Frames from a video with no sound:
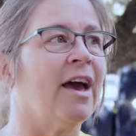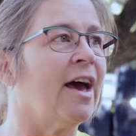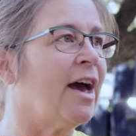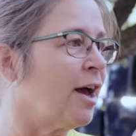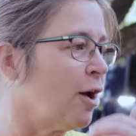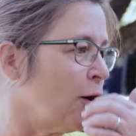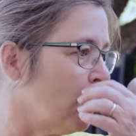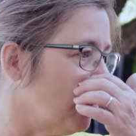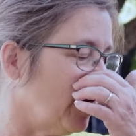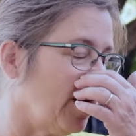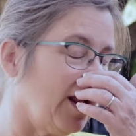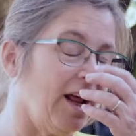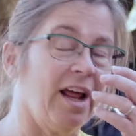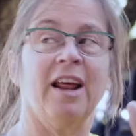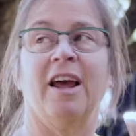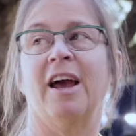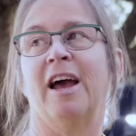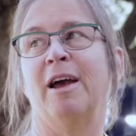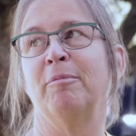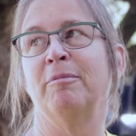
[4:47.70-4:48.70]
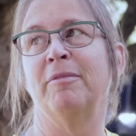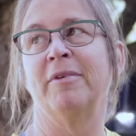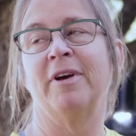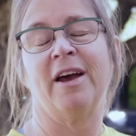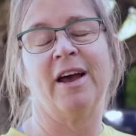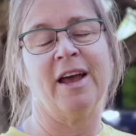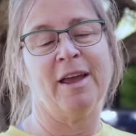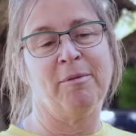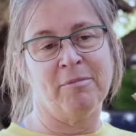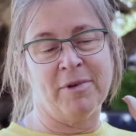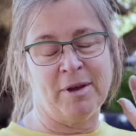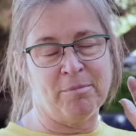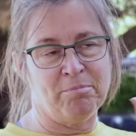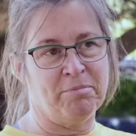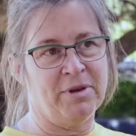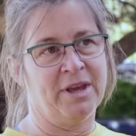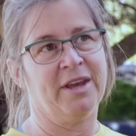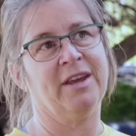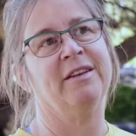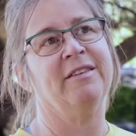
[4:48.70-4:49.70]
Yeah. Go, I, am I'm, I'm a
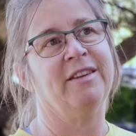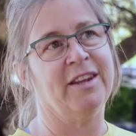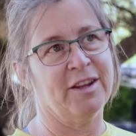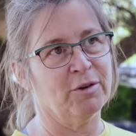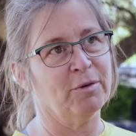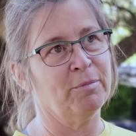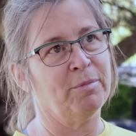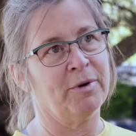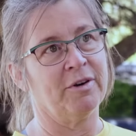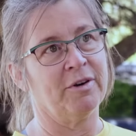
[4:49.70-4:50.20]
big deal